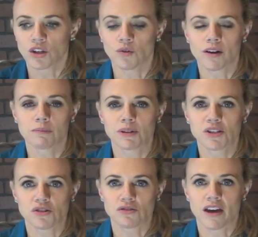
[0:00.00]
you want to be
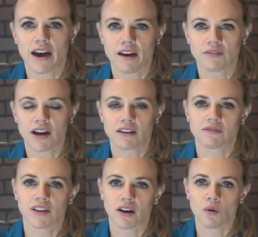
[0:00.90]
sure they have kind
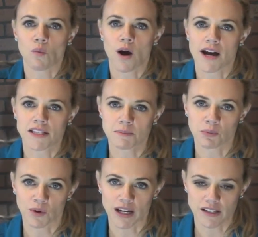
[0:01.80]
of like a
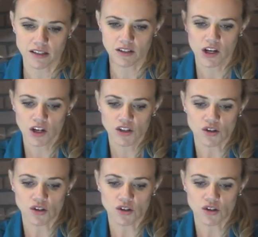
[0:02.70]
wasp waist.